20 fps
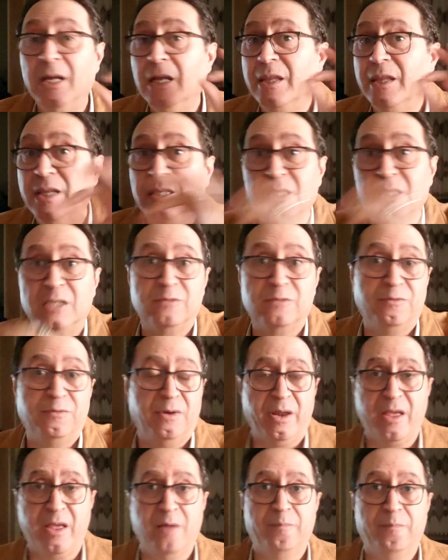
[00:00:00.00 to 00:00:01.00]
This is
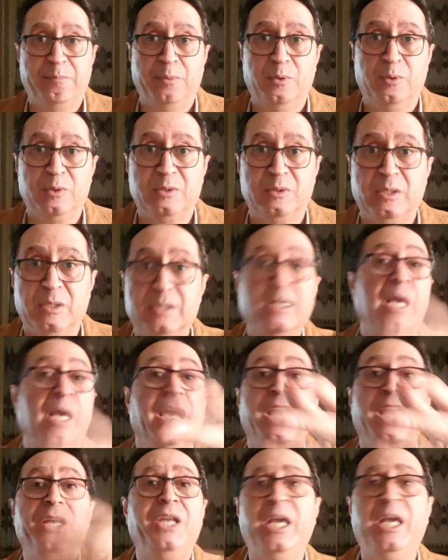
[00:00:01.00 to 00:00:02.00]
very important.
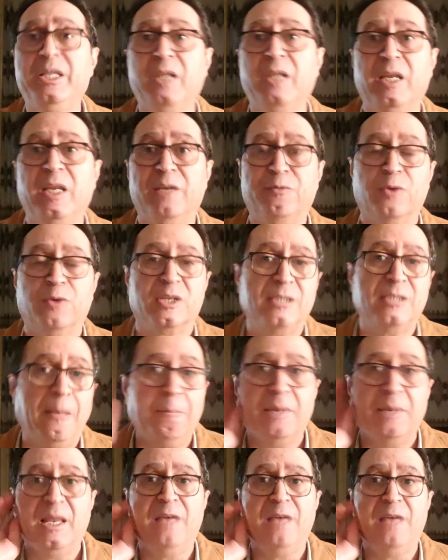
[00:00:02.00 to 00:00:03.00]
In Italy, for
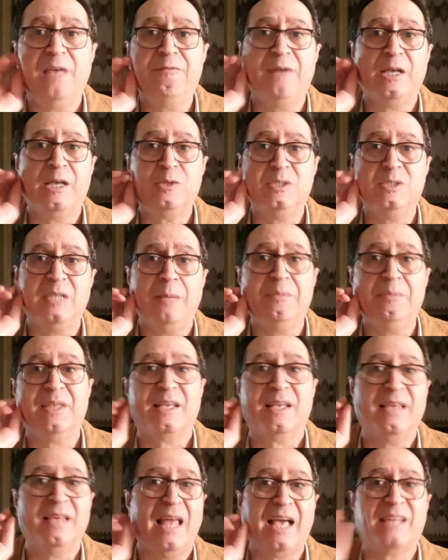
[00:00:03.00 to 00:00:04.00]
example, if I do
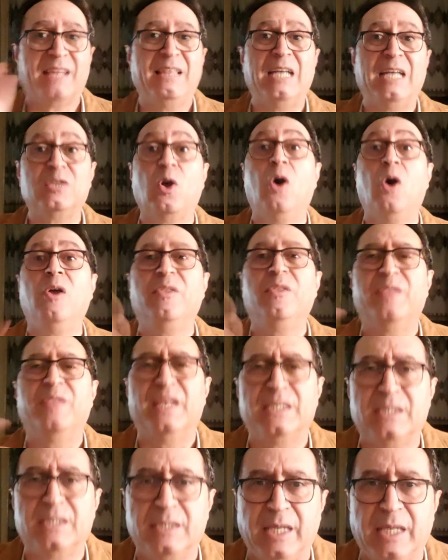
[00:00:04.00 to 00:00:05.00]
something like that on the
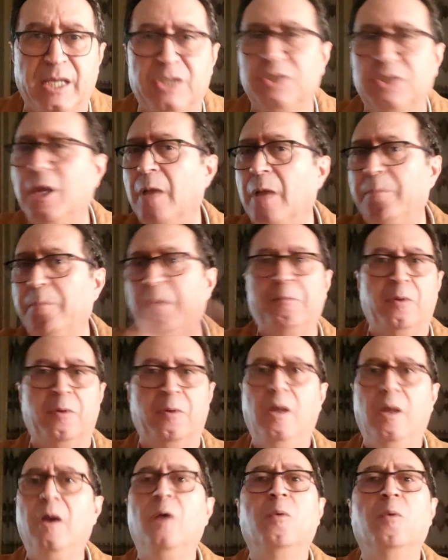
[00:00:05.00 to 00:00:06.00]
stage, people
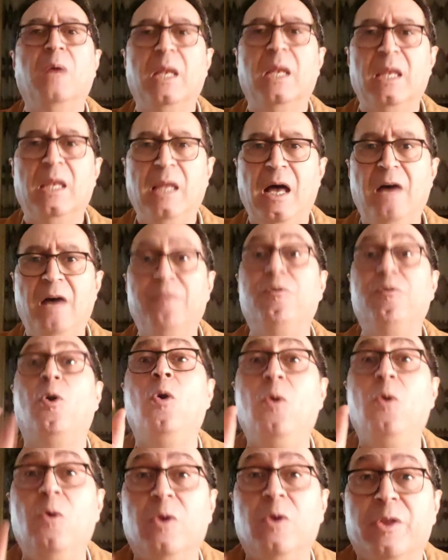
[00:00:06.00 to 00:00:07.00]
will laugh
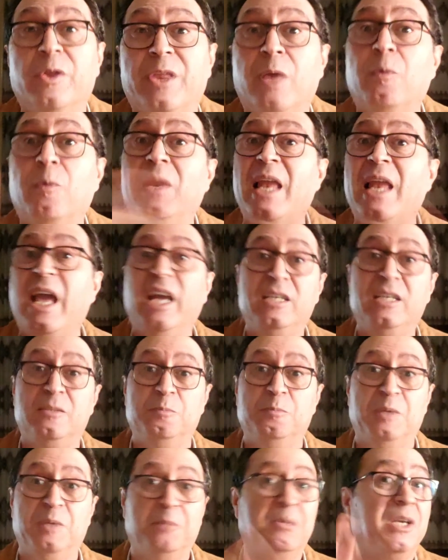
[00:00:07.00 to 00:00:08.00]
or they will hit
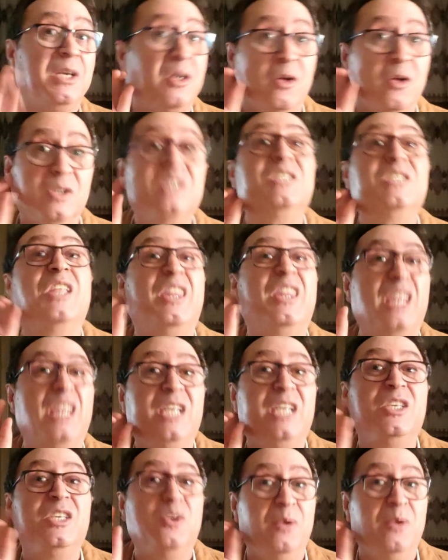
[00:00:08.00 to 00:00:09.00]
me because
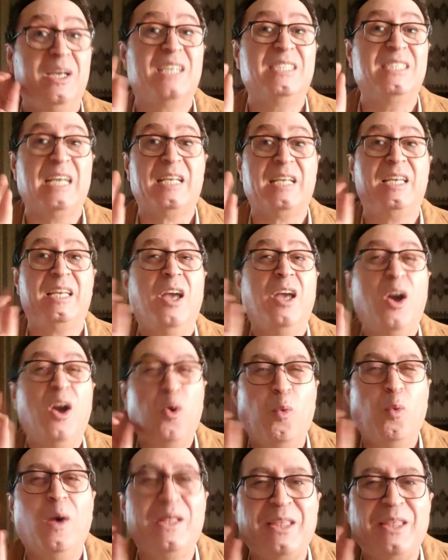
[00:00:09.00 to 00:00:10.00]
they know exactly
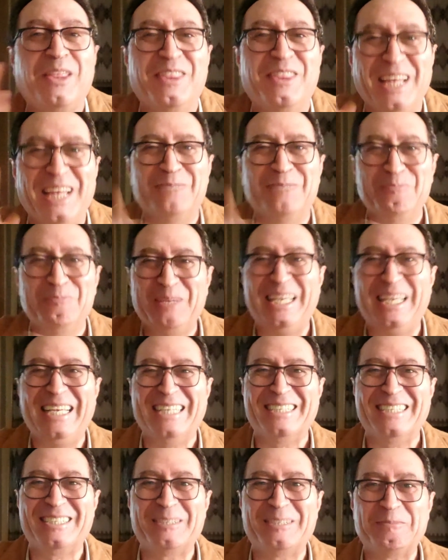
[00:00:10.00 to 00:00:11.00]
what that
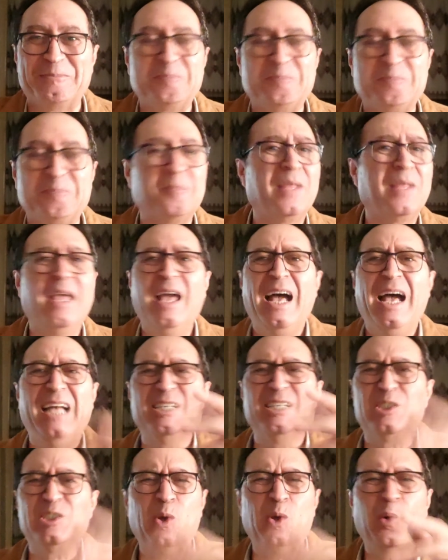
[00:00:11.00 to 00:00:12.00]
means.
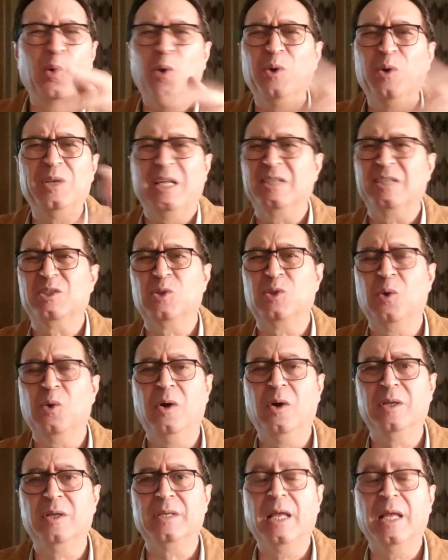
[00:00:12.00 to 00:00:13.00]
And so on and so
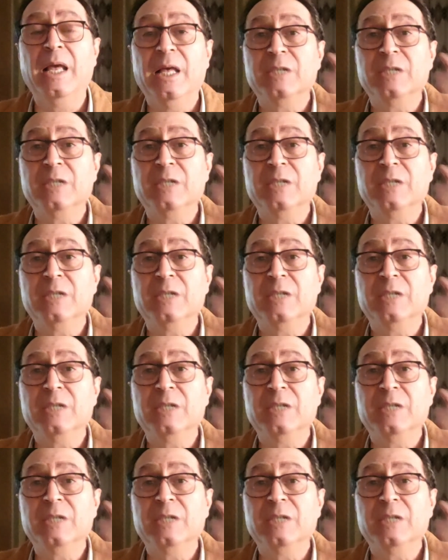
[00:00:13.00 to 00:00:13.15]
on.